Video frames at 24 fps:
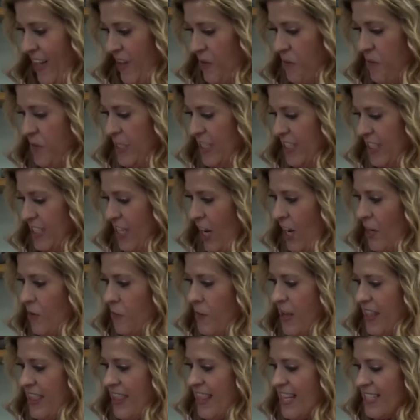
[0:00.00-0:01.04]
We'll start
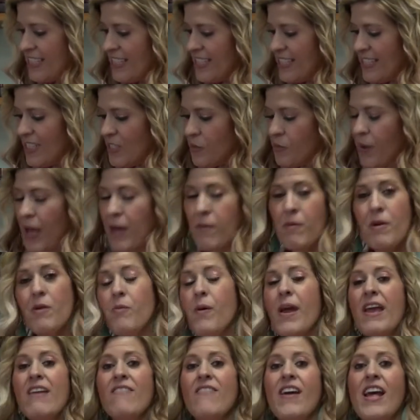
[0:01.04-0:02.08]
with this is the way we
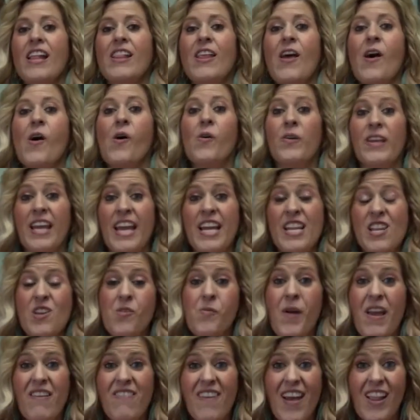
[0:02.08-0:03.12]
wave hello. Can you
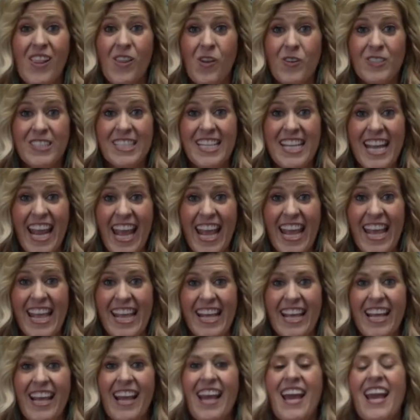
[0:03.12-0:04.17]
wave hello today?
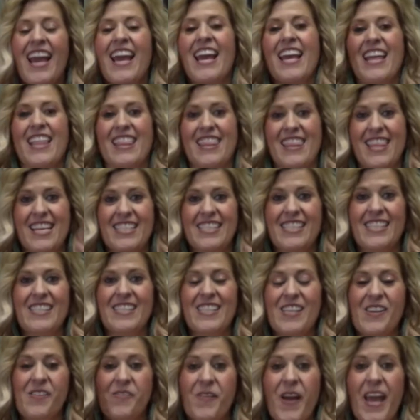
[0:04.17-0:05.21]
This is
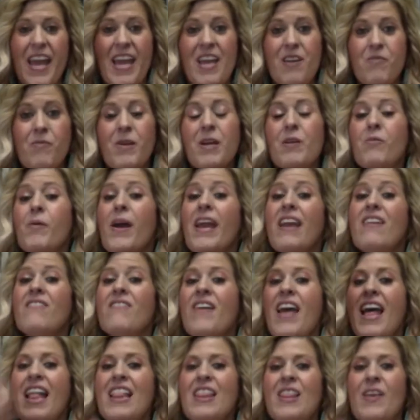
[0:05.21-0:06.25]
the way we wave
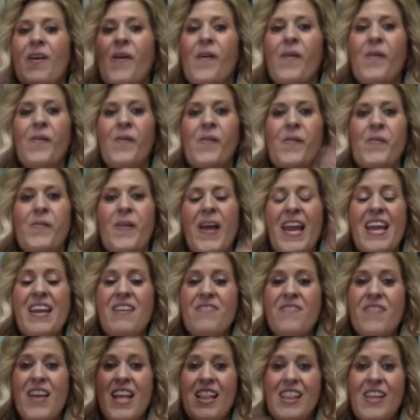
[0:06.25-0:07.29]
hello,
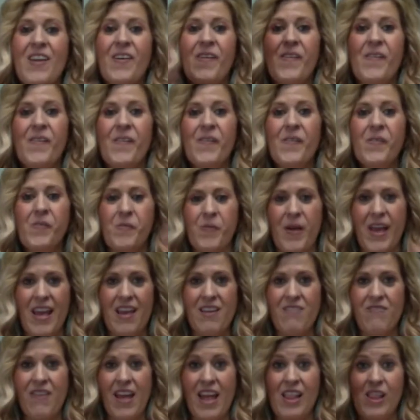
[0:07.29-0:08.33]
wave hello,
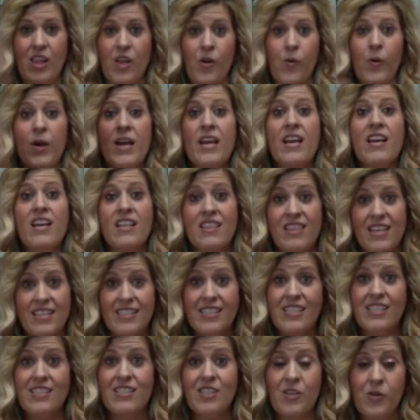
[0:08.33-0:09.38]
wave hello. This
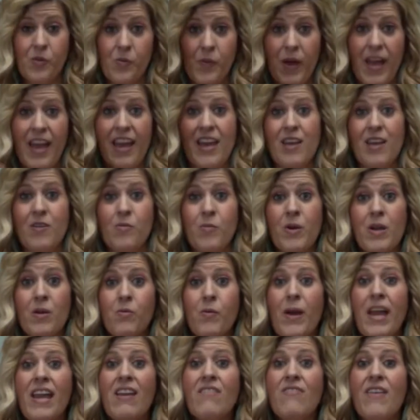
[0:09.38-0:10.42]
is the way we
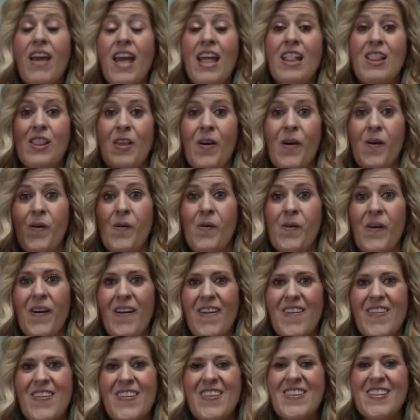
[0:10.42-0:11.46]
wave hello
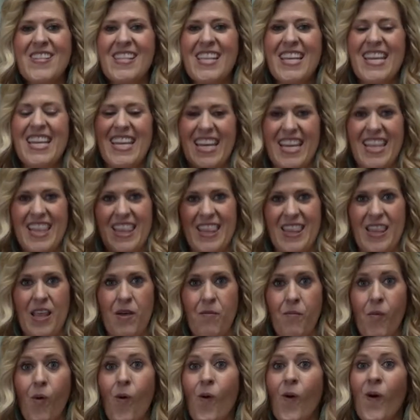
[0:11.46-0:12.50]
early in the
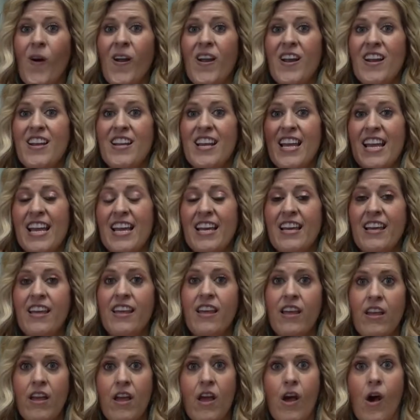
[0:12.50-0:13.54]
morning.
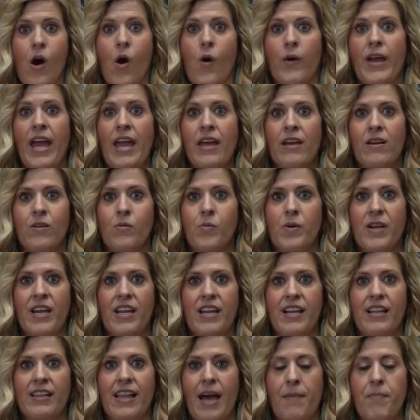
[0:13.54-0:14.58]
Okay, we're going
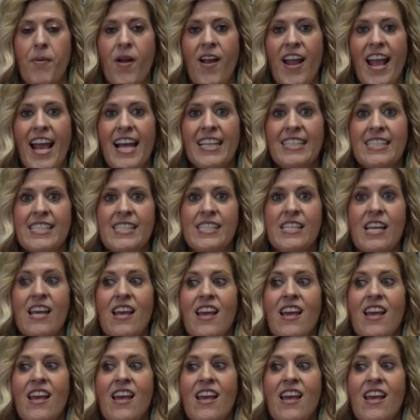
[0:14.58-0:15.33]
to clap our hands.